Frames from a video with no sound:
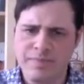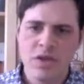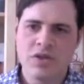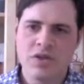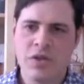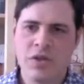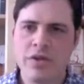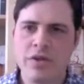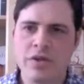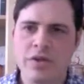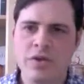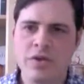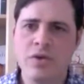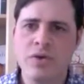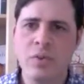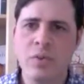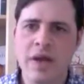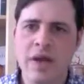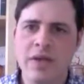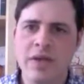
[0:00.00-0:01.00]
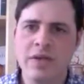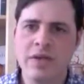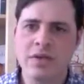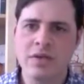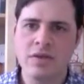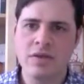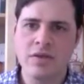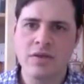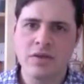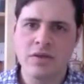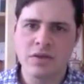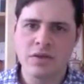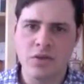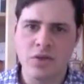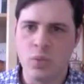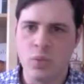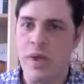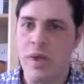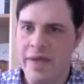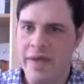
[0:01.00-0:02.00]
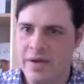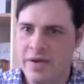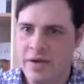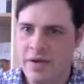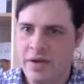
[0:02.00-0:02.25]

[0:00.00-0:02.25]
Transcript: So there are 2 ways to win.